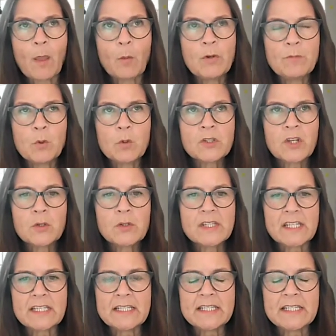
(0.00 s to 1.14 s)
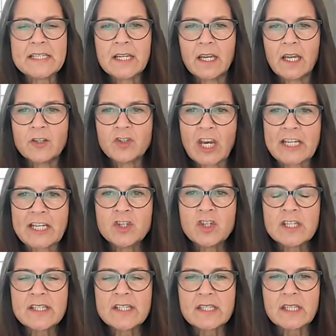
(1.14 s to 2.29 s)
We've also seen
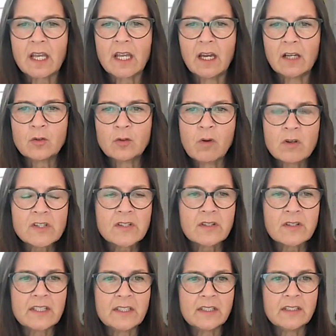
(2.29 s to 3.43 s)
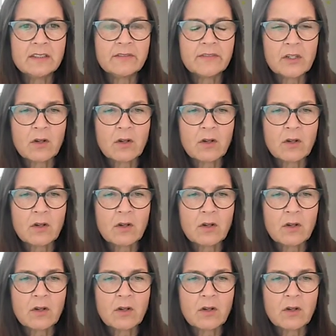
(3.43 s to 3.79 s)
changes across the